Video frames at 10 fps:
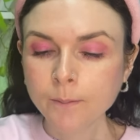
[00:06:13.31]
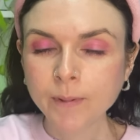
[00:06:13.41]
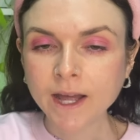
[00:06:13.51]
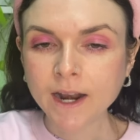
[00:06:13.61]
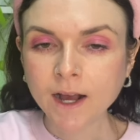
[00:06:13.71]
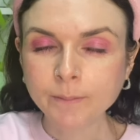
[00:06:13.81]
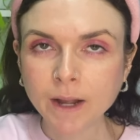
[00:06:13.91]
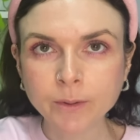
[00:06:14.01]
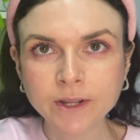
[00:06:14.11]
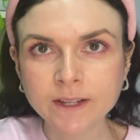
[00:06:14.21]
But um,
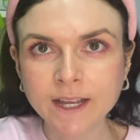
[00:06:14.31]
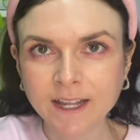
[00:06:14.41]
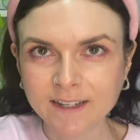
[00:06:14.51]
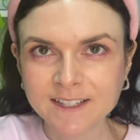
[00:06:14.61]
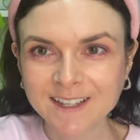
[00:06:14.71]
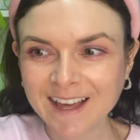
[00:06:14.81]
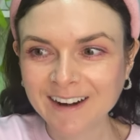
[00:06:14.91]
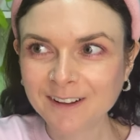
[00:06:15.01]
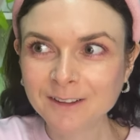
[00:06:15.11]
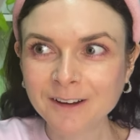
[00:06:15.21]
I won't get into
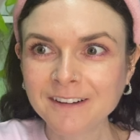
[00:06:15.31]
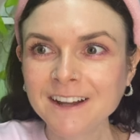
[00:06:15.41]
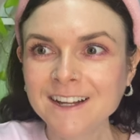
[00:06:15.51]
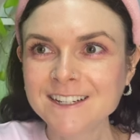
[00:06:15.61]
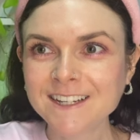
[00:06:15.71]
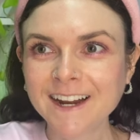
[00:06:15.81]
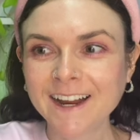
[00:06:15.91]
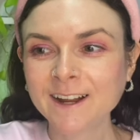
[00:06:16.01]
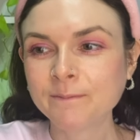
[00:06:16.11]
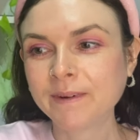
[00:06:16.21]
that a lot today.